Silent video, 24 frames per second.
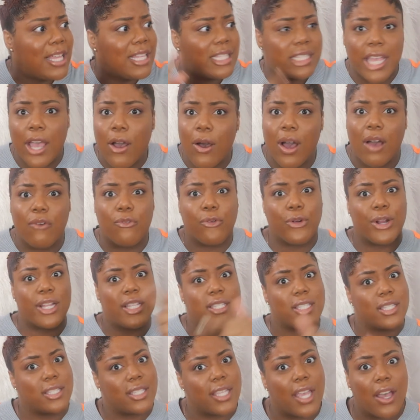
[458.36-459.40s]
Tell a friend
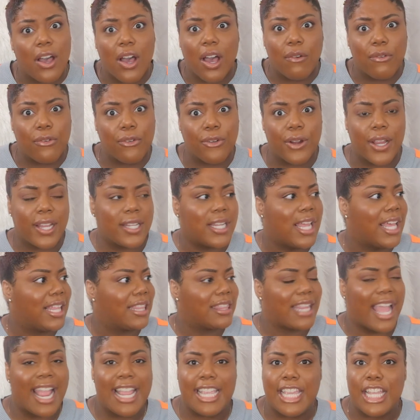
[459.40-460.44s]
to tell a friend.
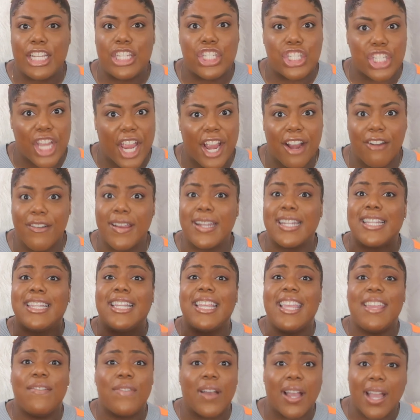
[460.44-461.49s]
Like it, share it,
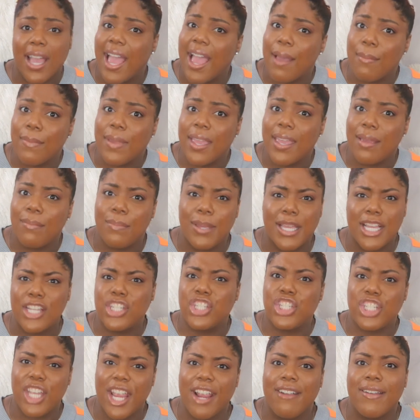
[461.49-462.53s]
leave a comment, because
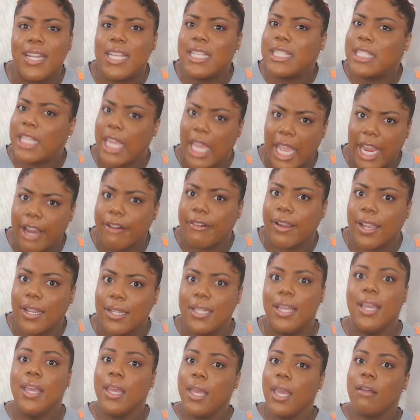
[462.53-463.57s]
sharing is caring. And
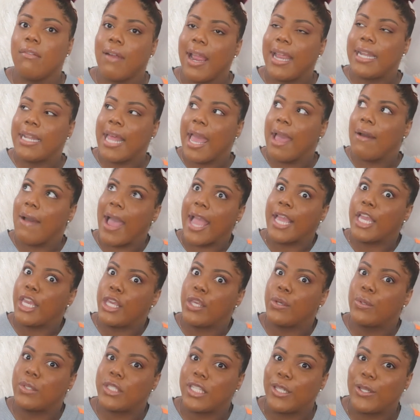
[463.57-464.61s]
right now, I could
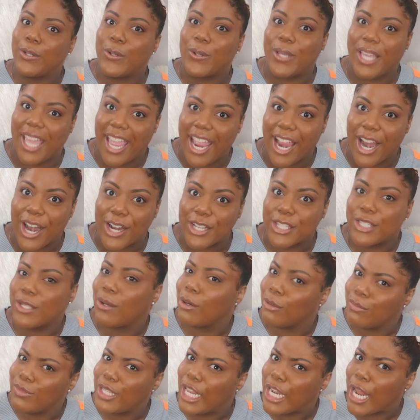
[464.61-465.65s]
use a little care.
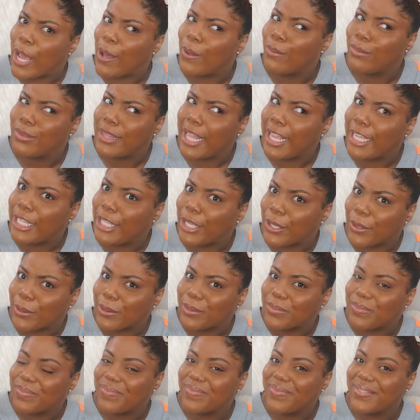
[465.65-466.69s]
So, you know, thank you.
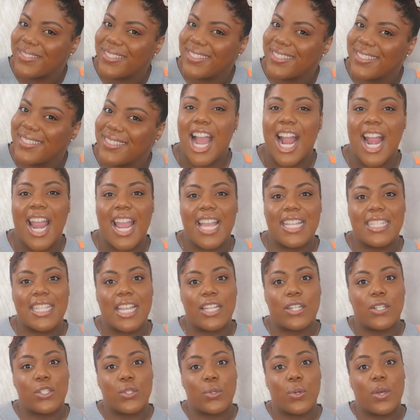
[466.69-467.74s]
Alright,
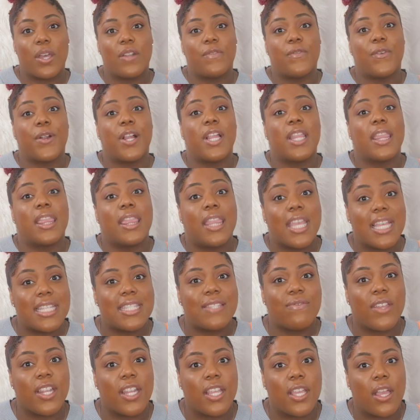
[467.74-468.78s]
that'll do it for this
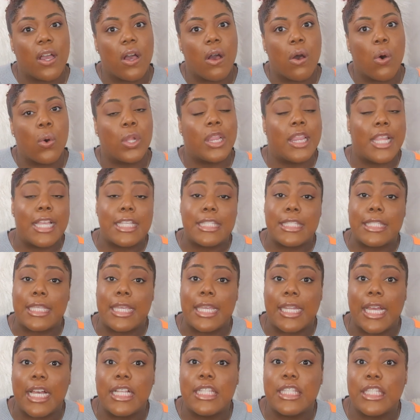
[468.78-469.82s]
video.
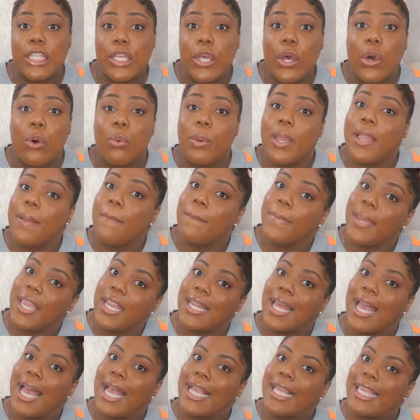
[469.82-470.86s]
Listen, until we
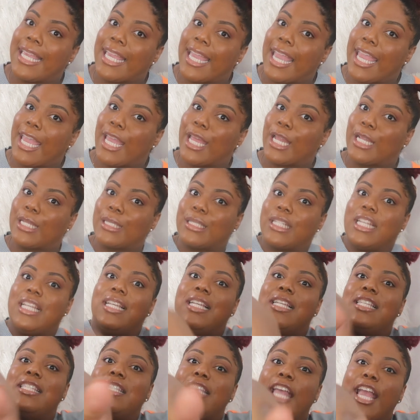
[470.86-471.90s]
meet again,
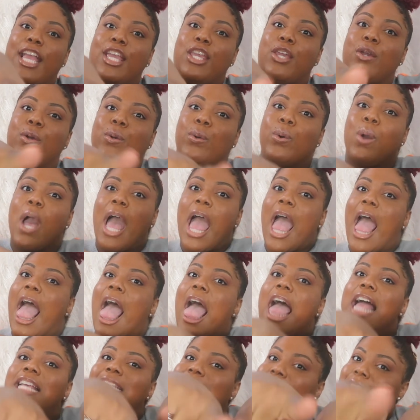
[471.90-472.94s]
stay you,
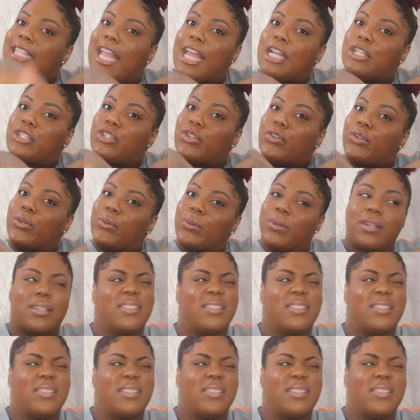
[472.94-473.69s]
stay true.